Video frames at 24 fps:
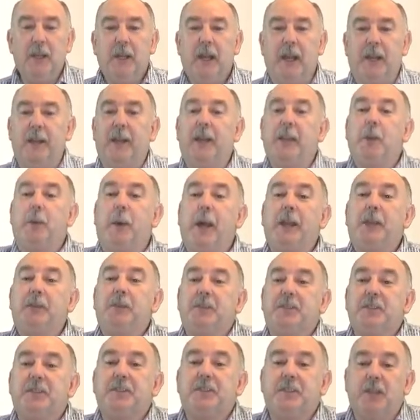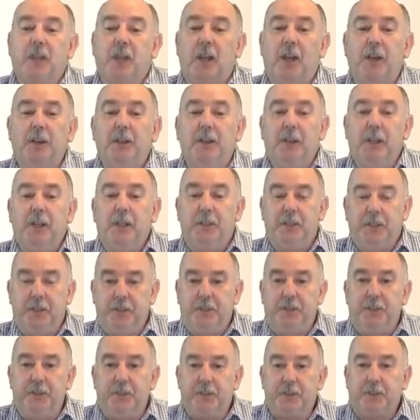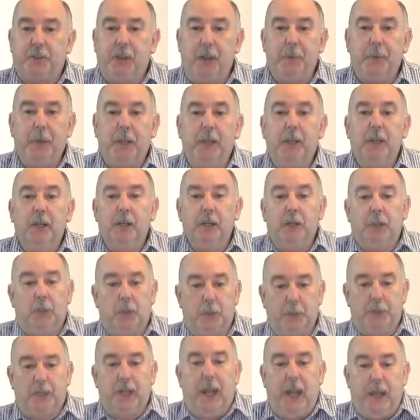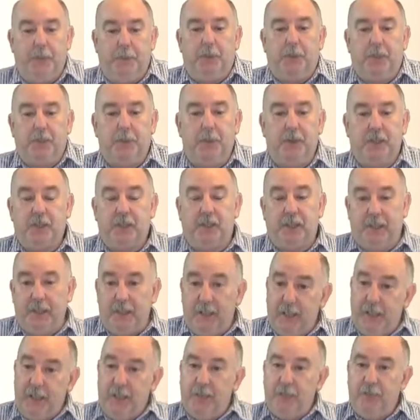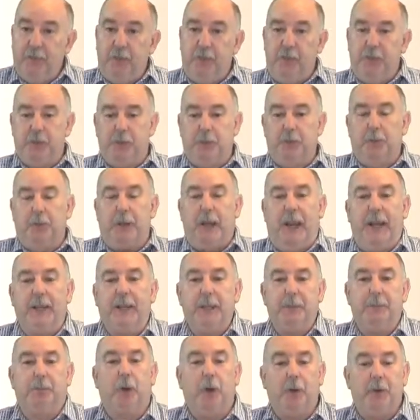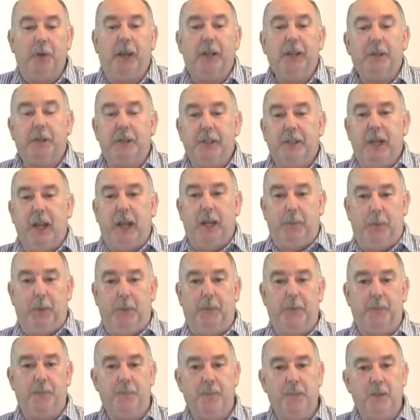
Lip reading: Another way to reduce the load is use strapping or tape, especially in inversion or antipronatory taping.